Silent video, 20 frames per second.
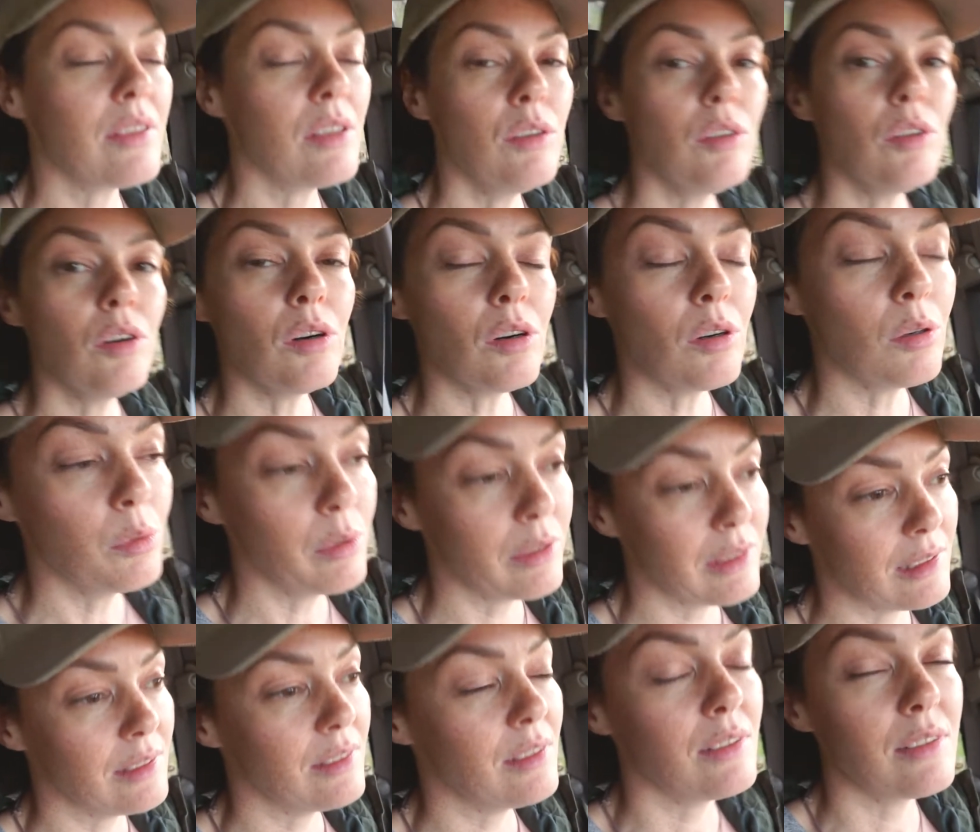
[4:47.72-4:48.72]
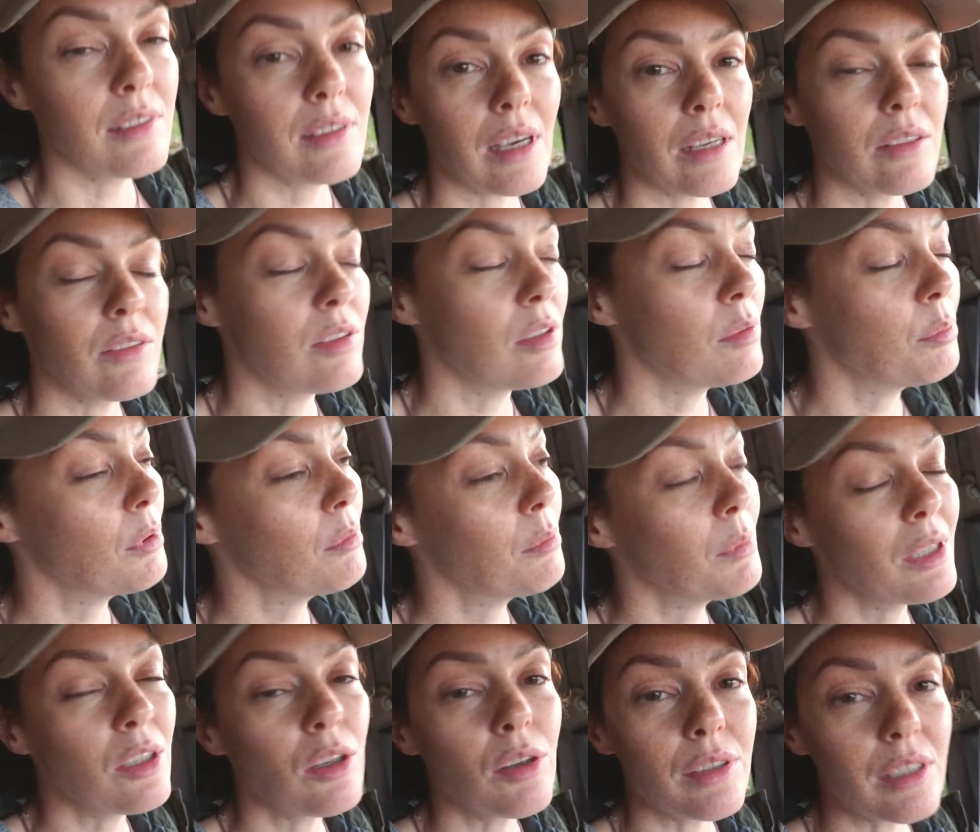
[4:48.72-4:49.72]
are not always easy to get to, but
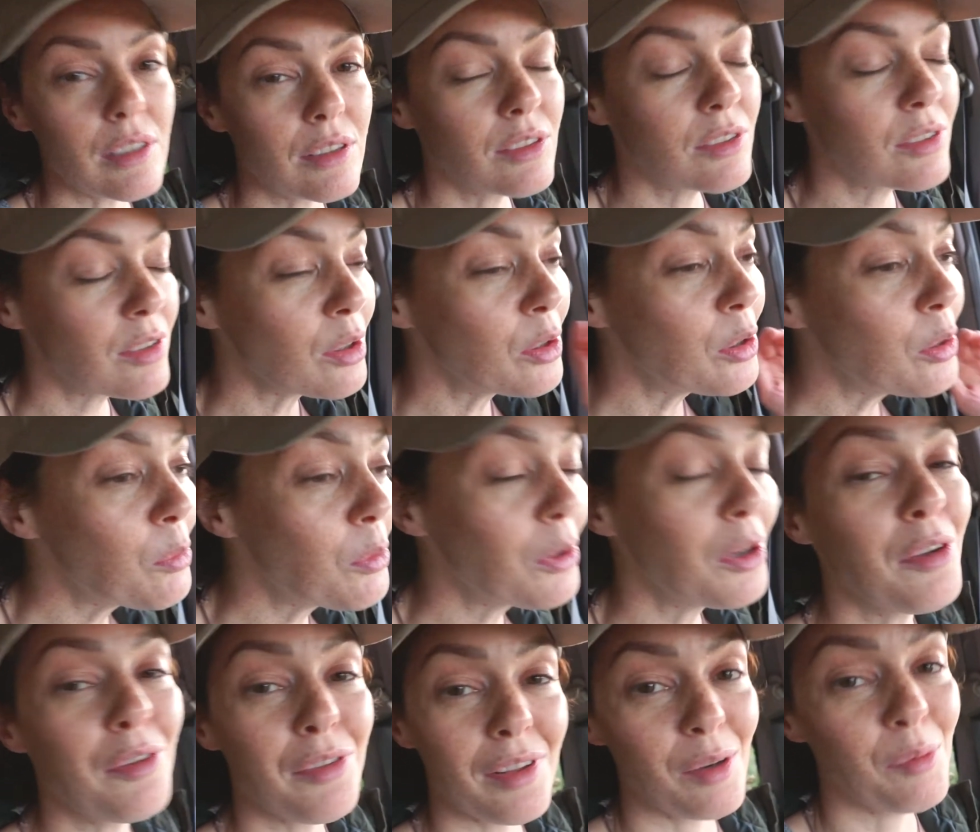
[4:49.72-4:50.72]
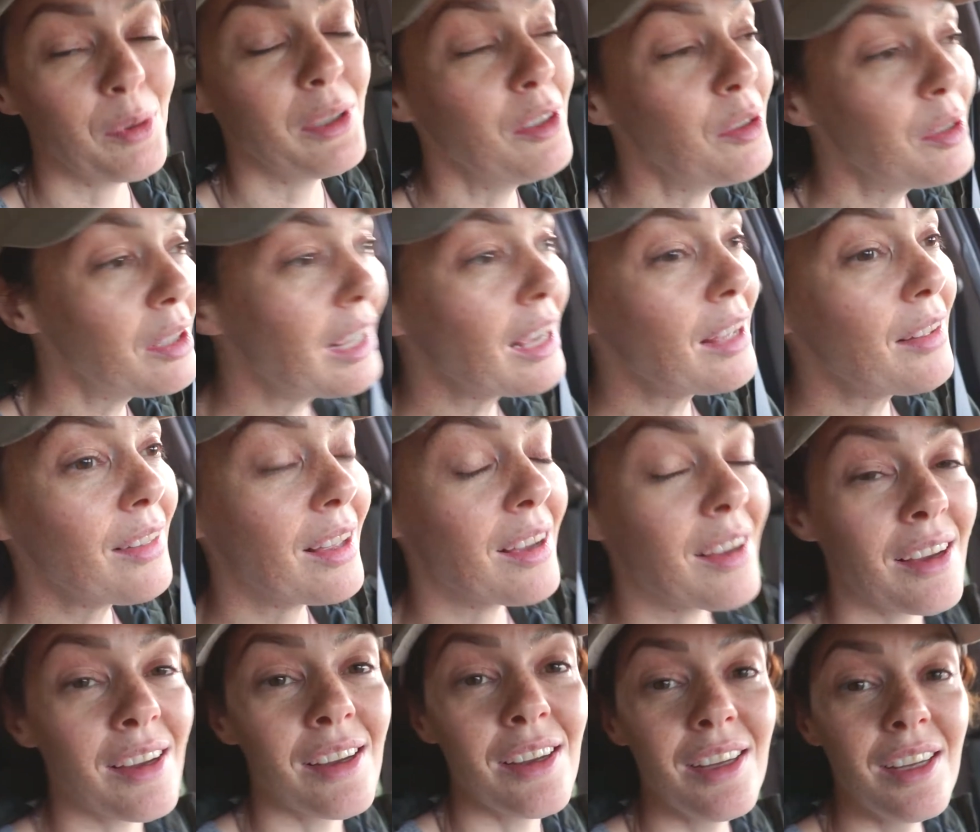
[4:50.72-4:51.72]
my God, they're so worth it when you get
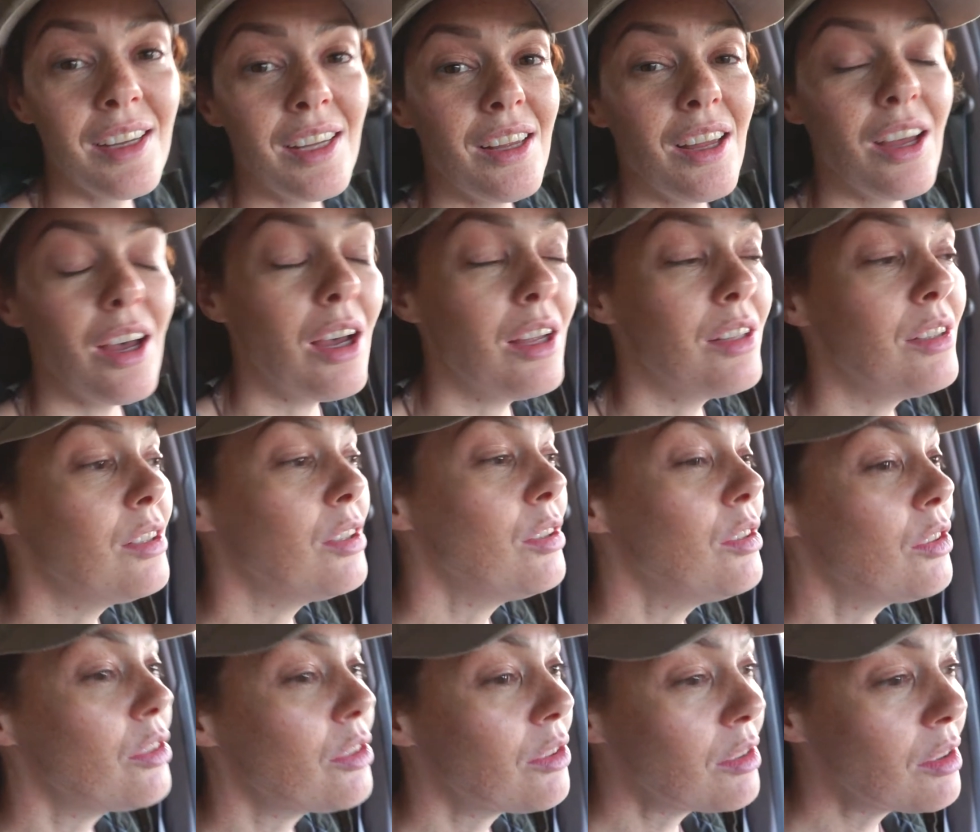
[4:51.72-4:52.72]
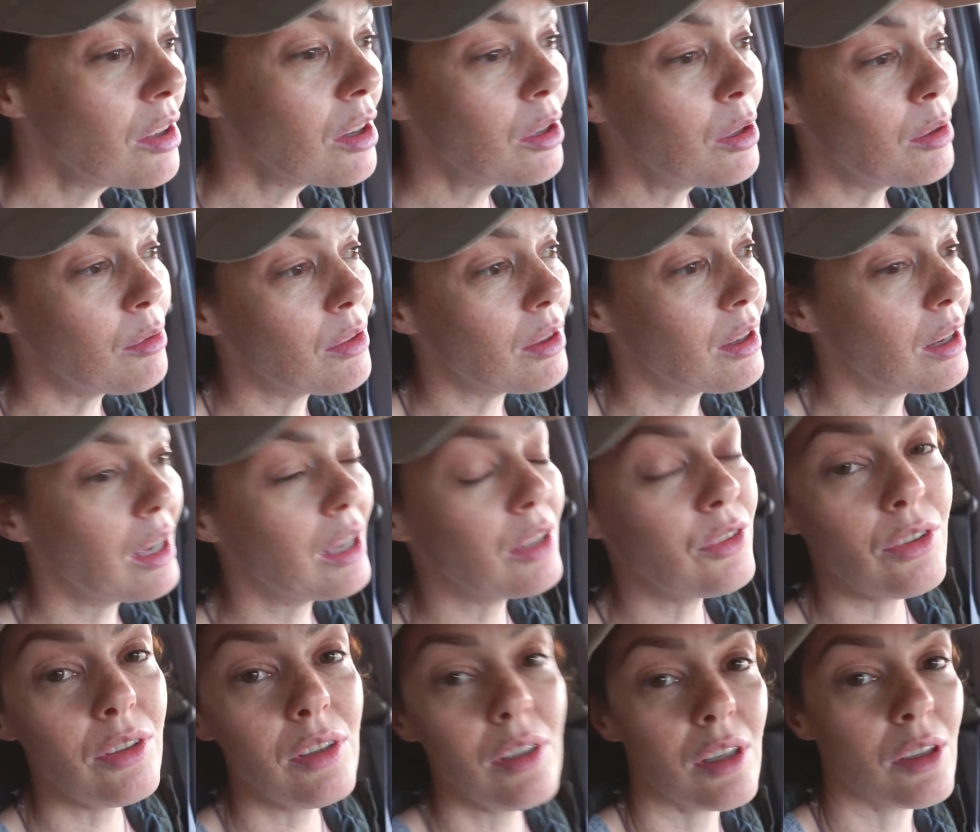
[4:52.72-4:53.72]
there, and you just know that
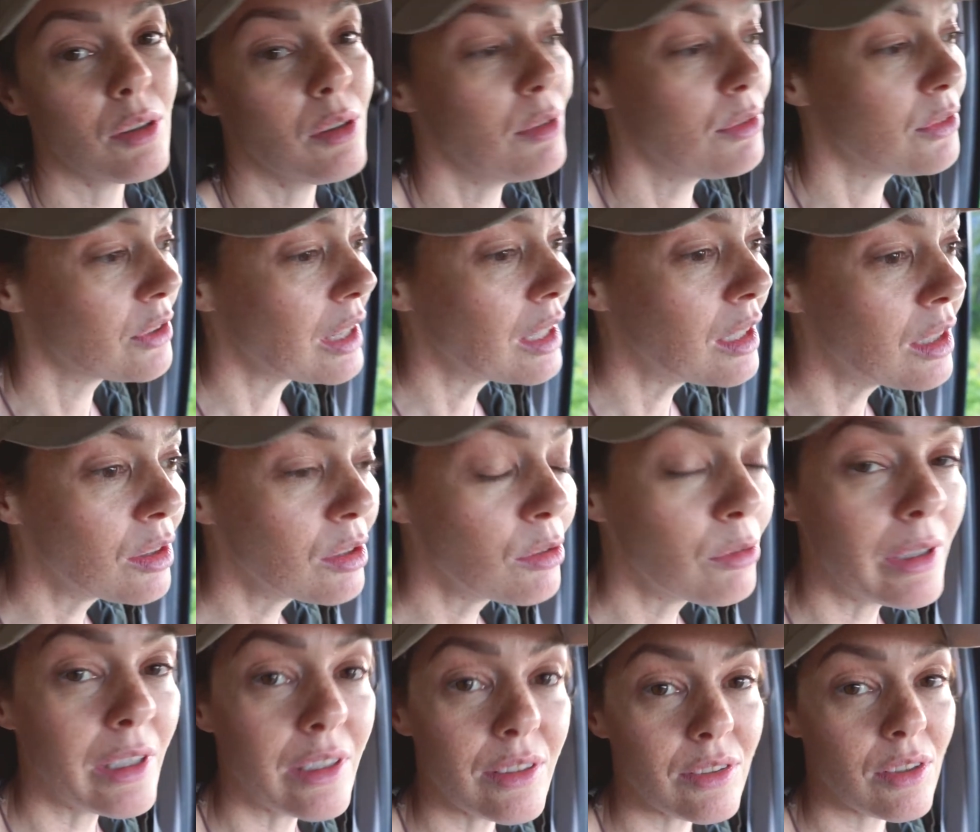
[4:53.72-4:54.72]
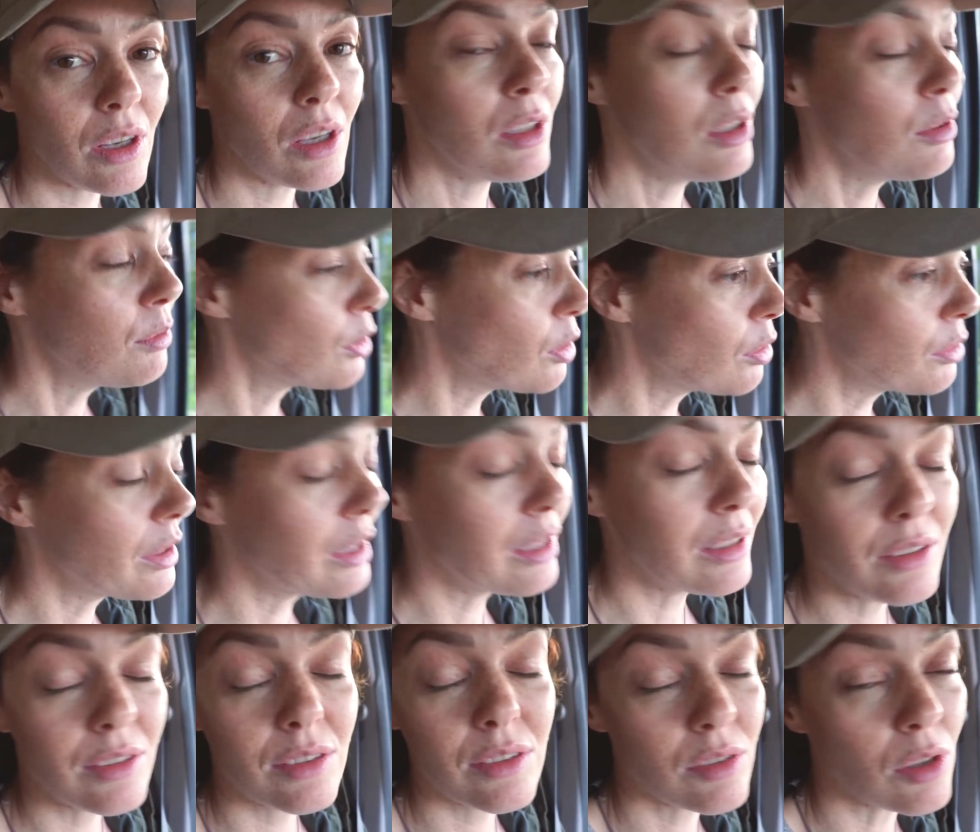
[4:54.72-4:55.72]
you've taken the risk and you've got there, and
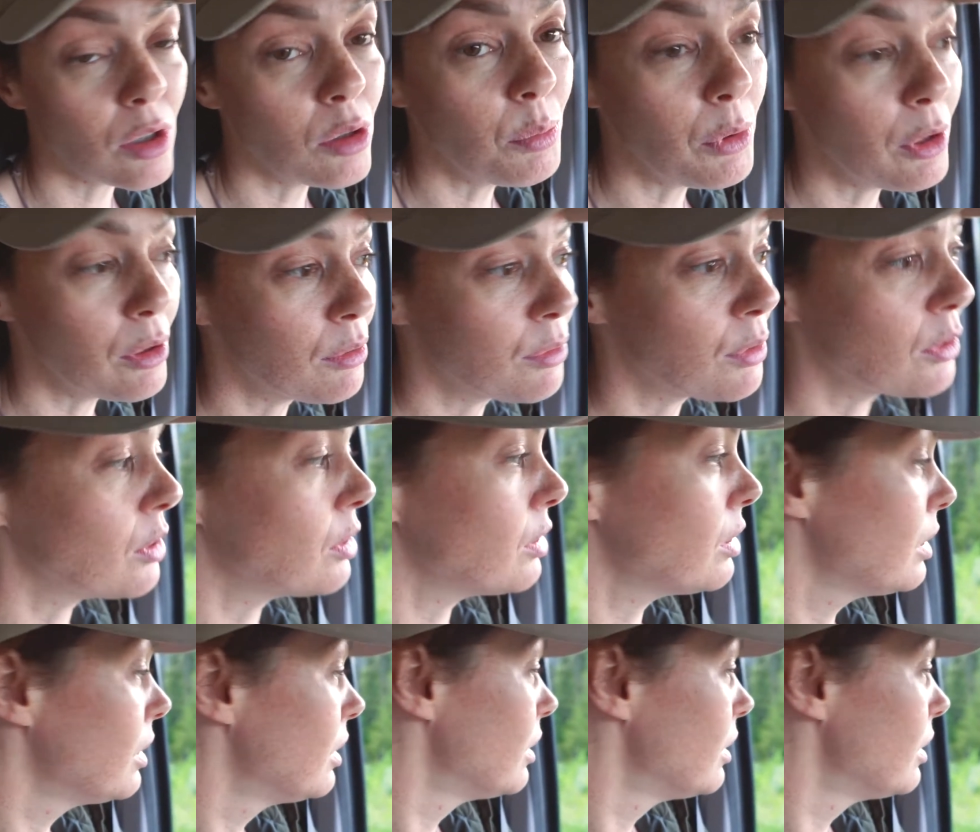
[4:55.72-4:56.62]
it's so beautiful.